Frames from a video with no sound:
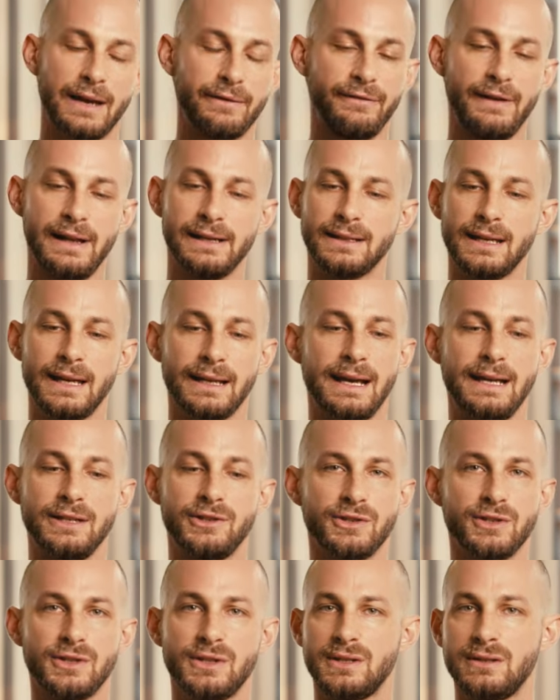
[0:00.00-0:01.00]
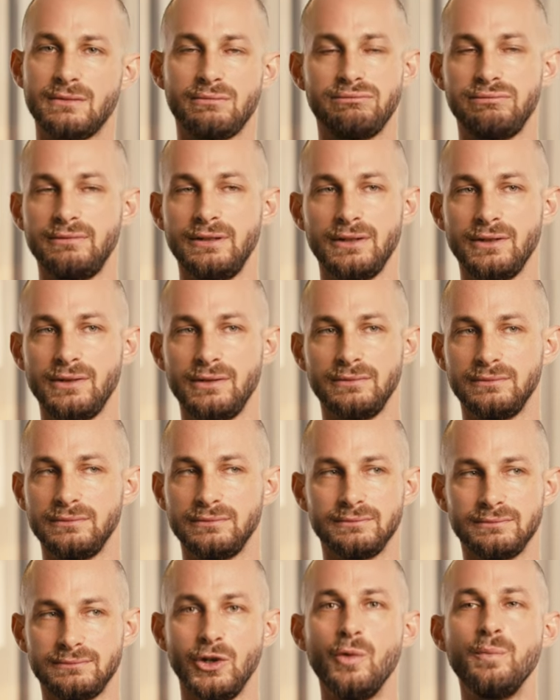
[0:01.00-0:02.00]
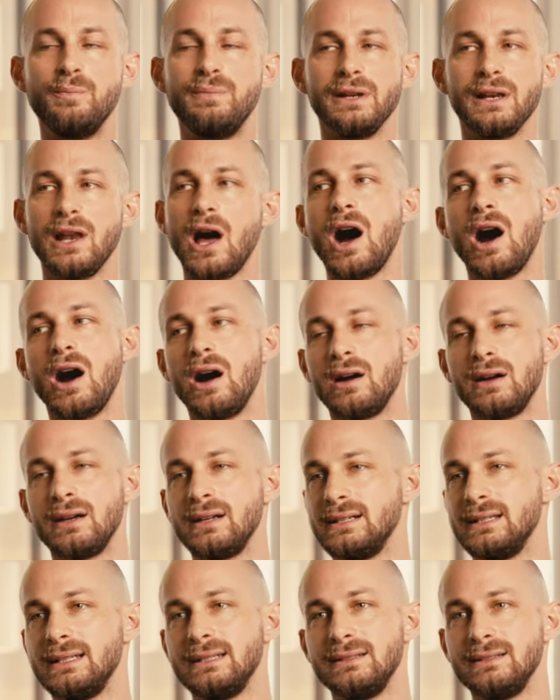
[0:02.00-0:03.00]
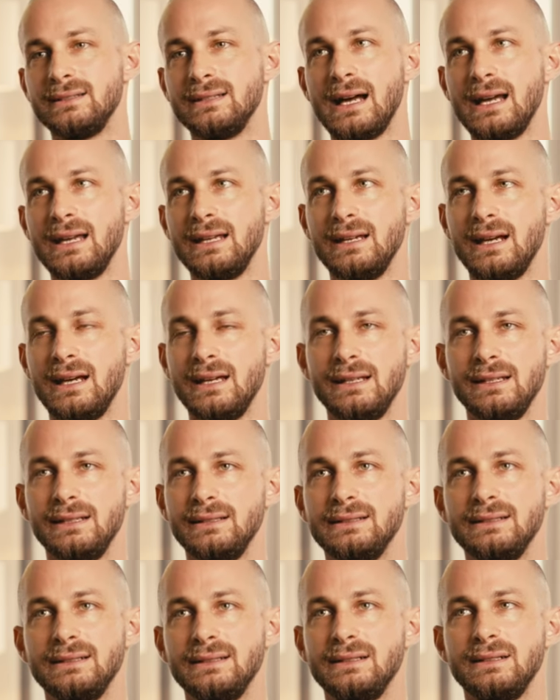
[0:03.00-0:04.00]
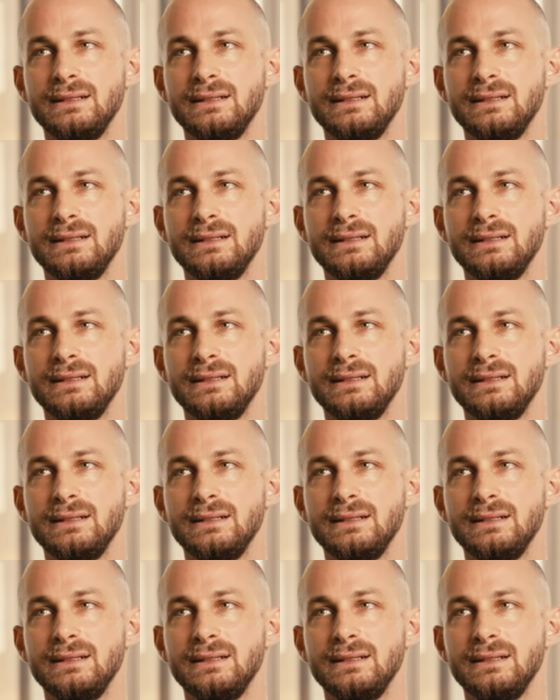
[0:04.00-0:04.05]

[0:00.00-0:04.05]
I felt like I just, you know, don't belong, and I